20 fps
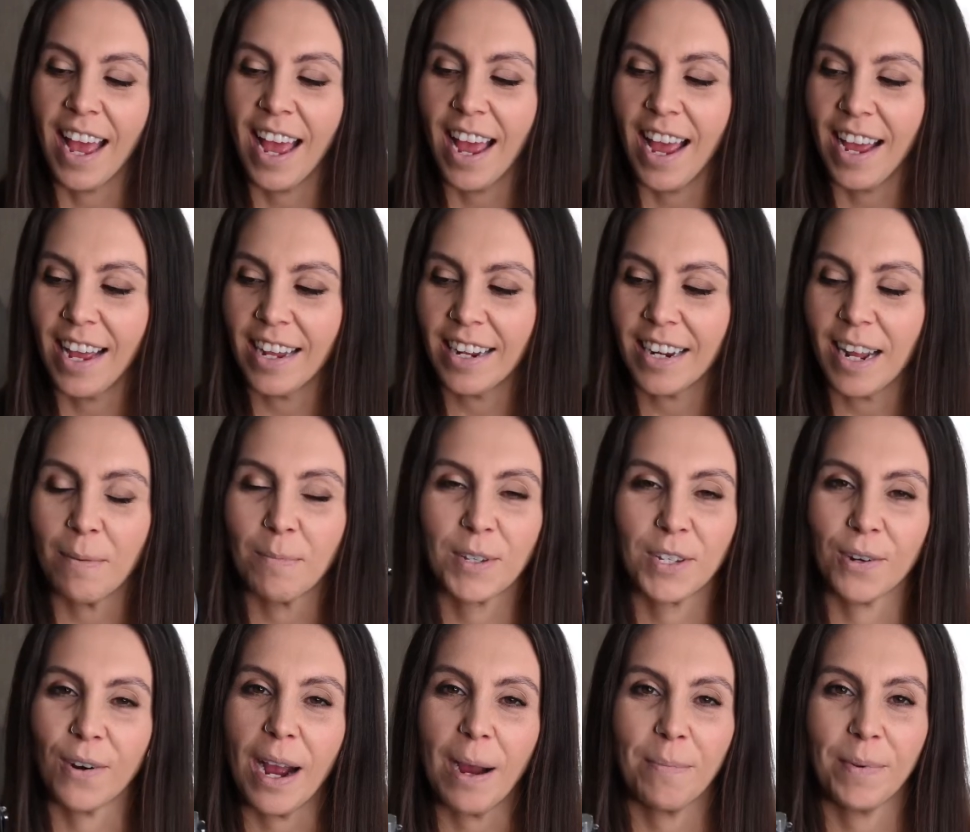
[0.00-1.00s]
And I'm
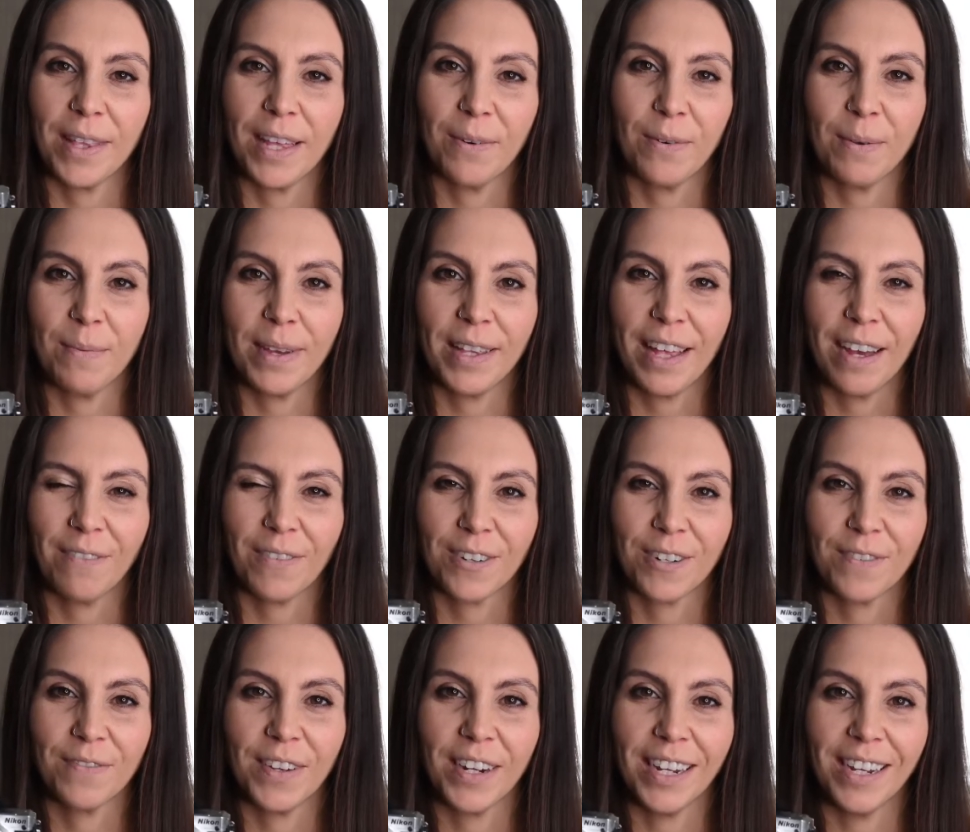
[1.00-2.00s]
so happy that we made that
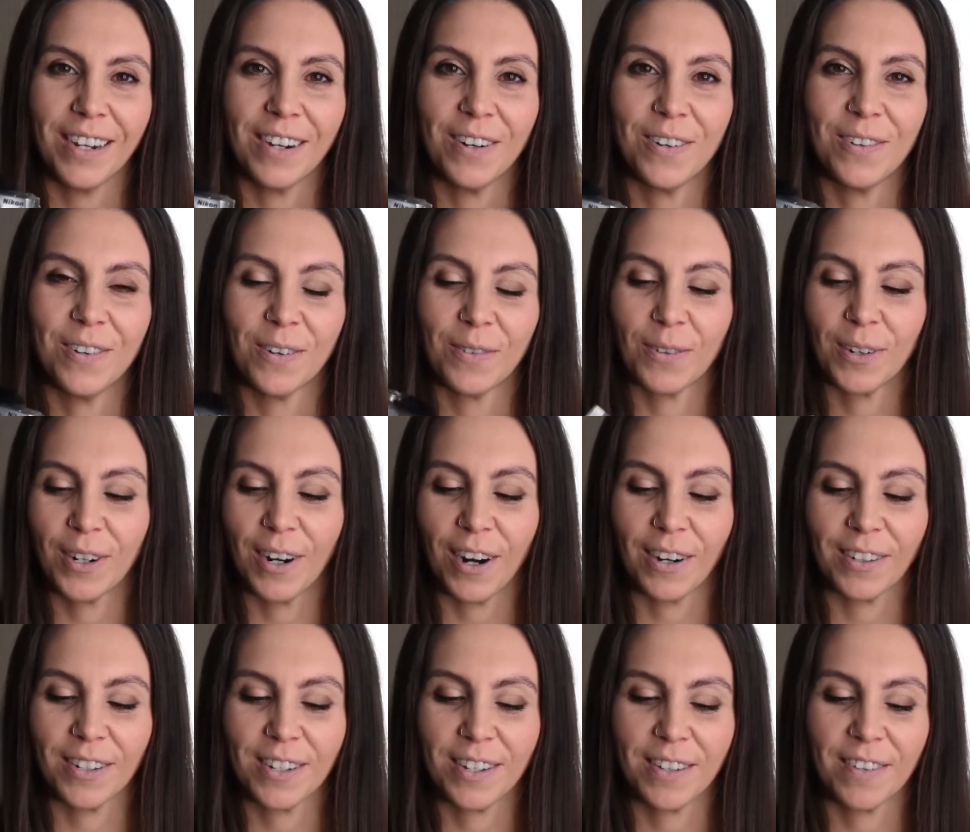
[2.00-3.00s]
first video
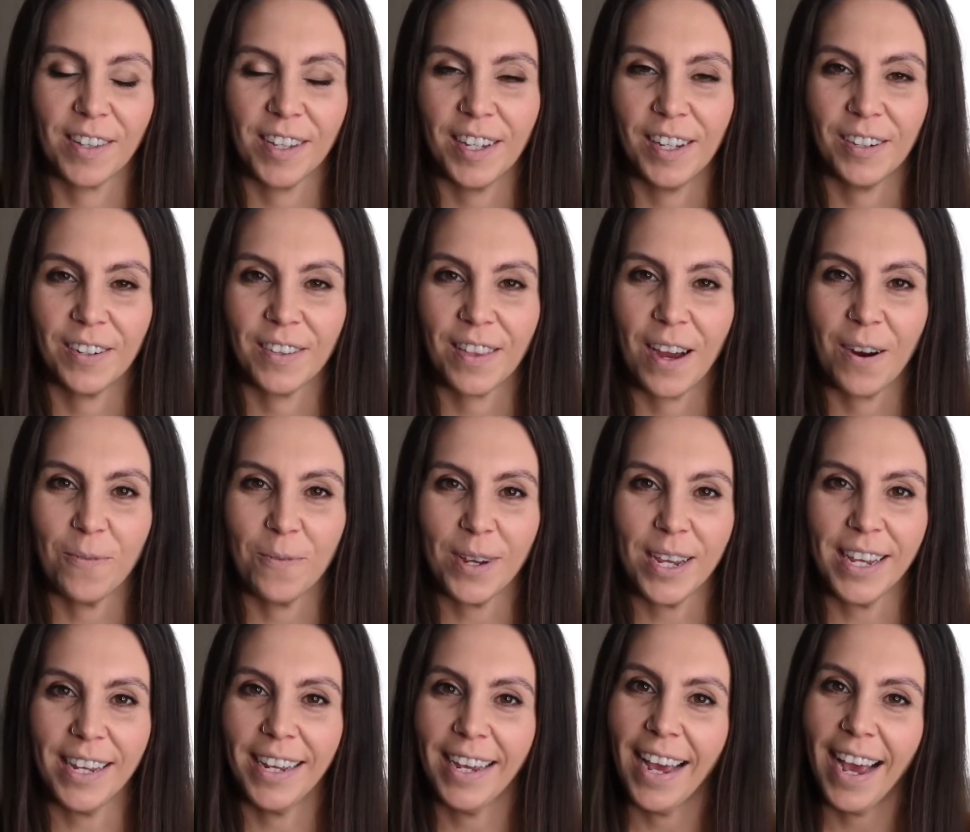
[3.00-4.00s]
regardless of the gear that
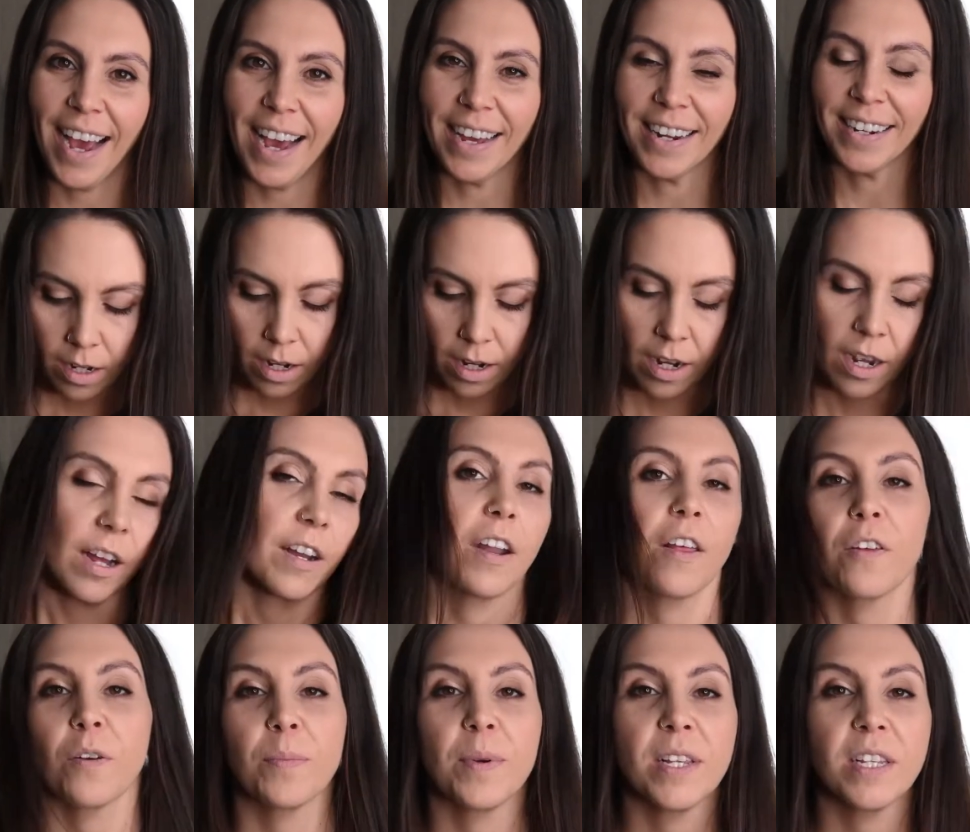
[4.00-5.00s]
we had.
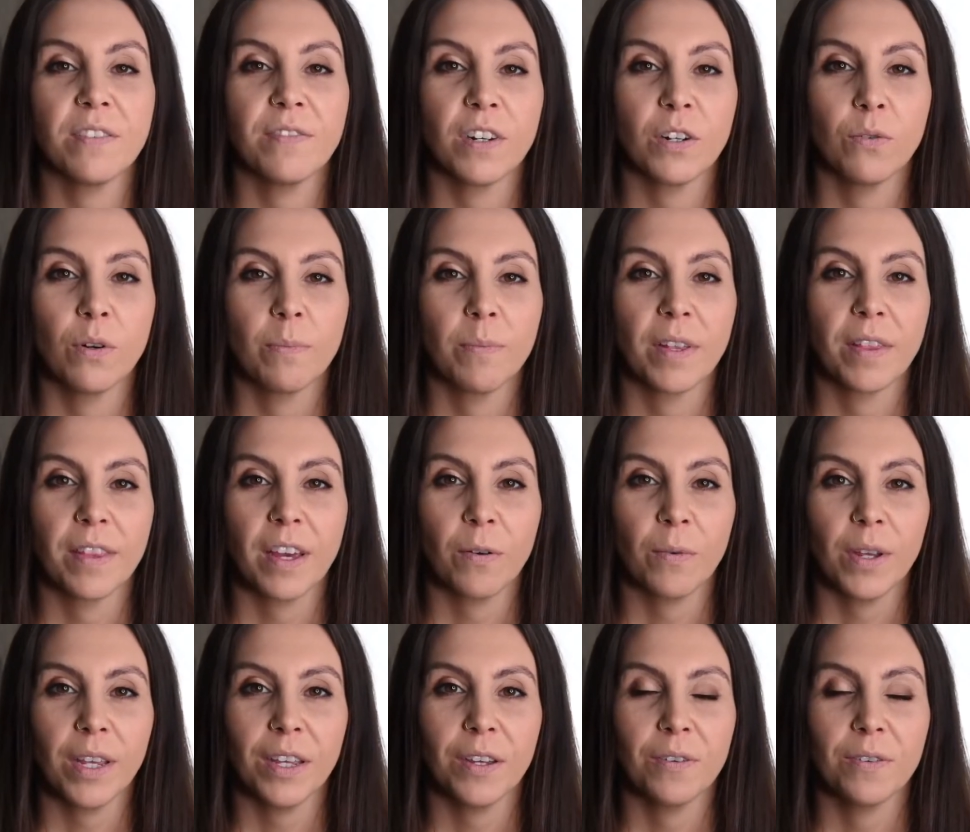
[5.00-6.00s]
Another piece of equipment that
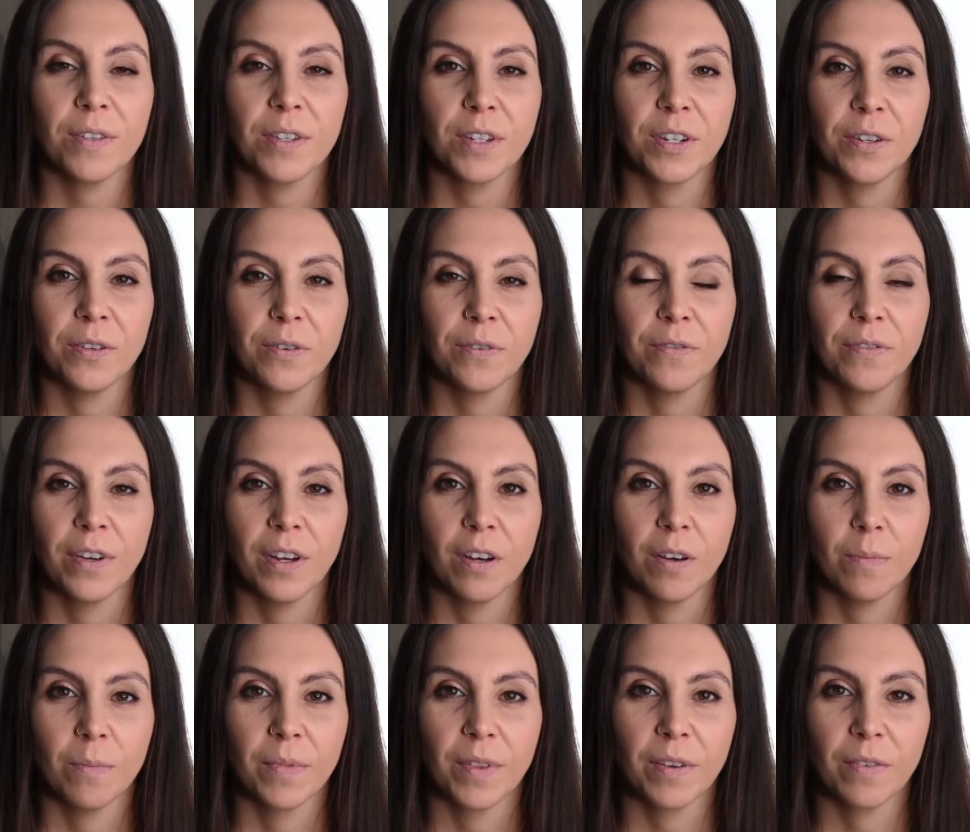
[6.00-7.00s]
we used to
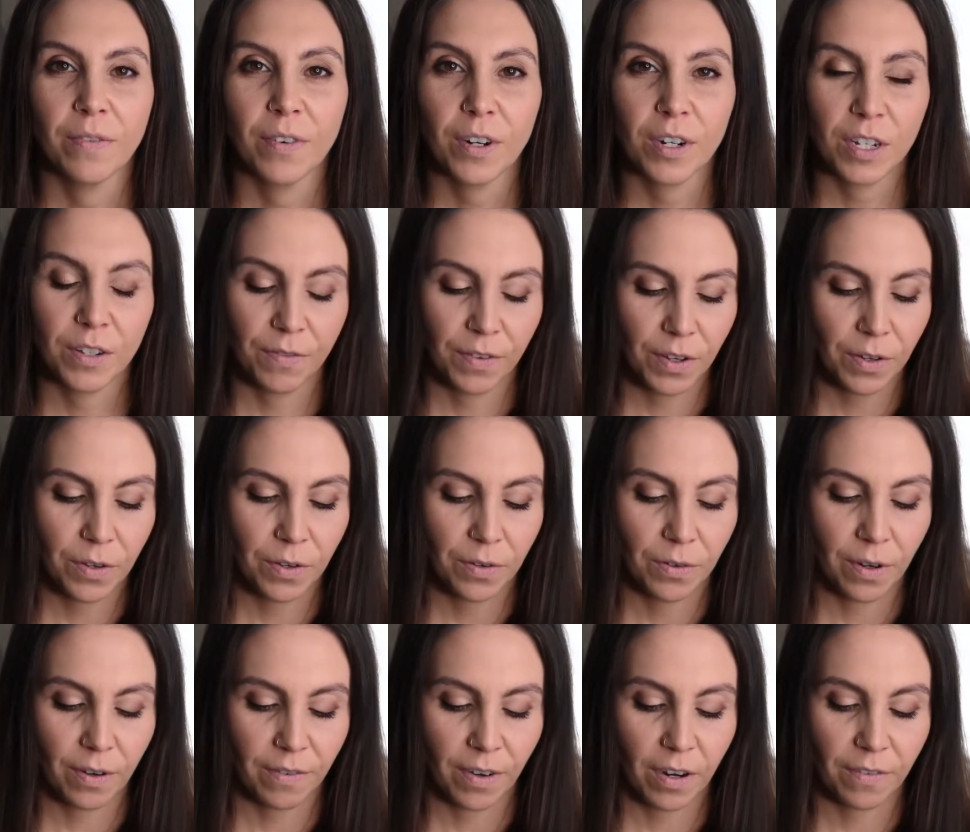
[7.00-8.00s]
film the first
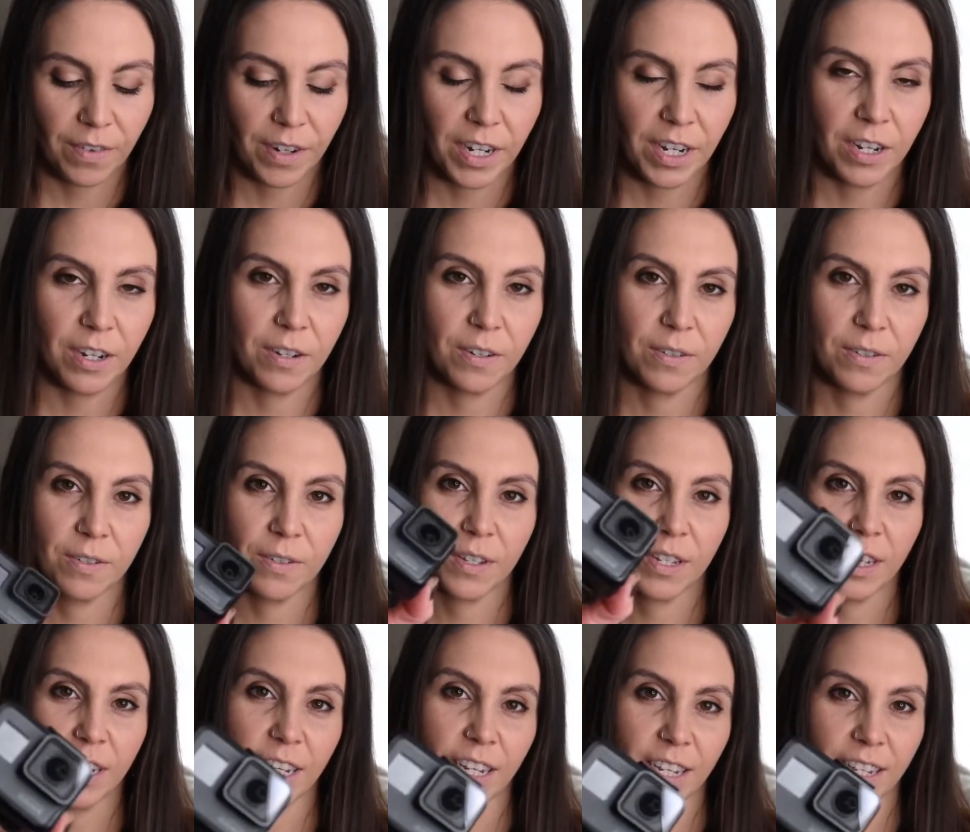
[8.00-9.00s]
few of our videos
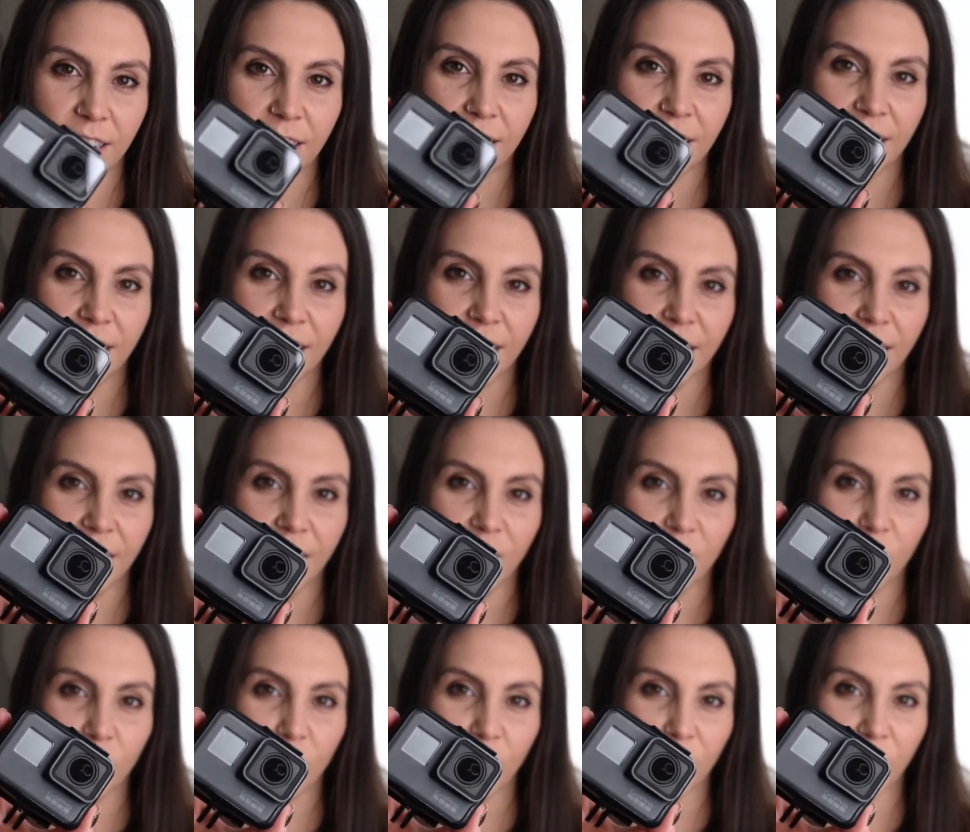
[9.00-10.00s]
is the
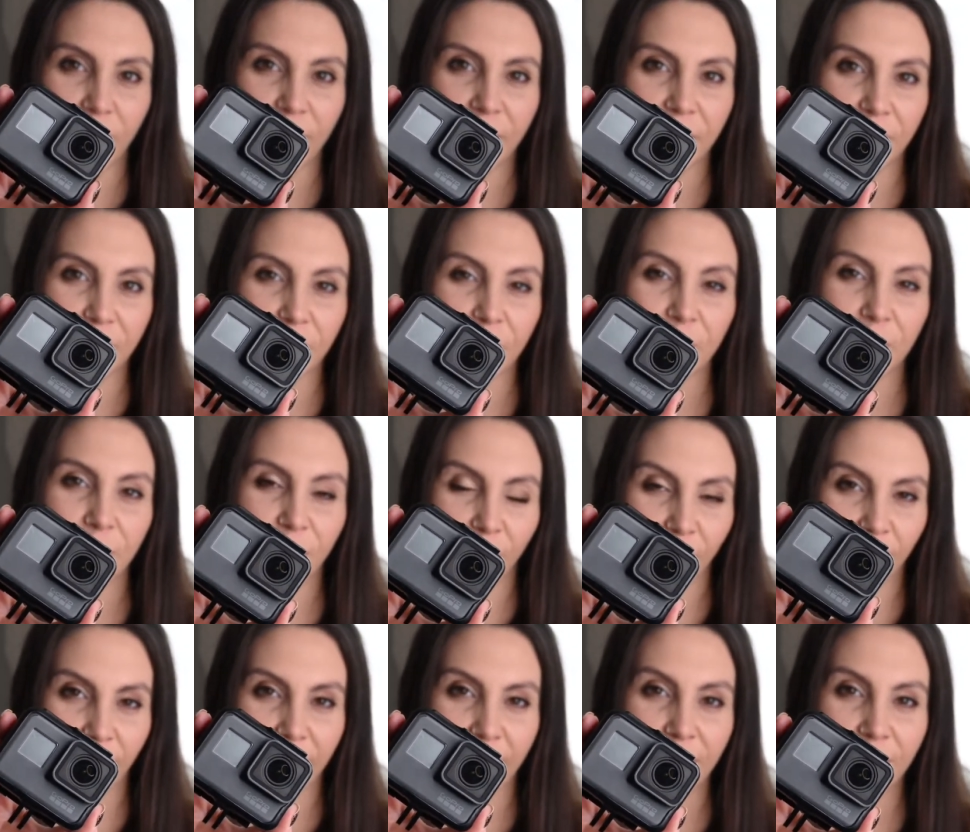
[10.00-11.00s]
Gopro Hero
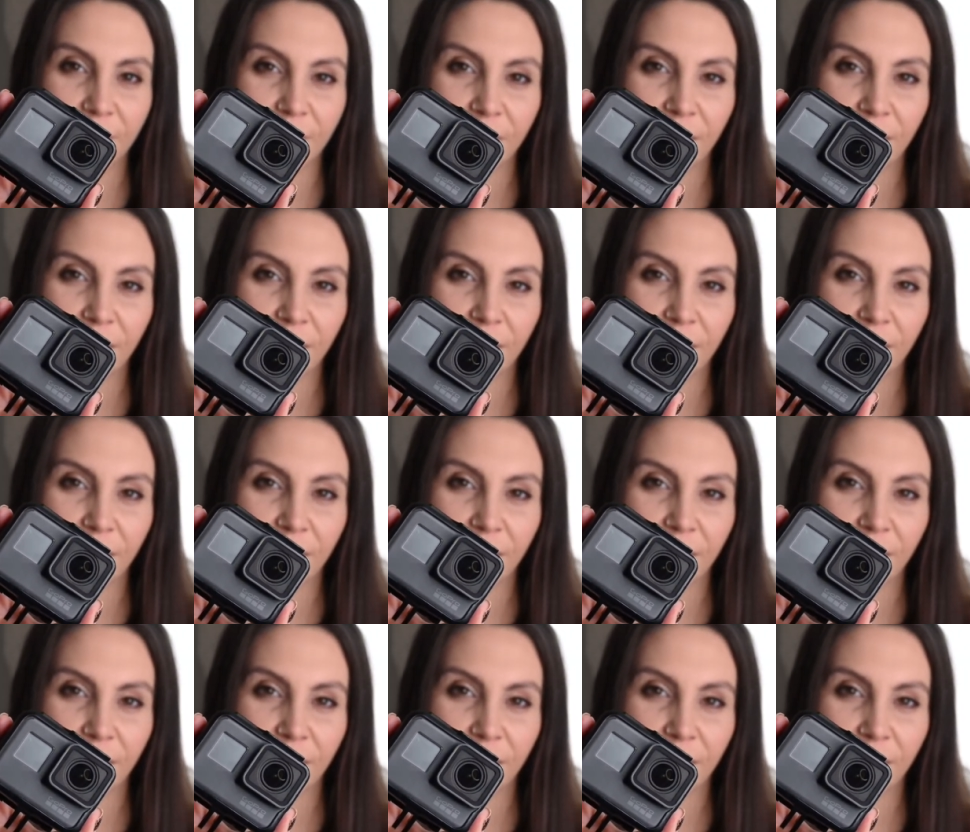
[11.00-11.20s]
5.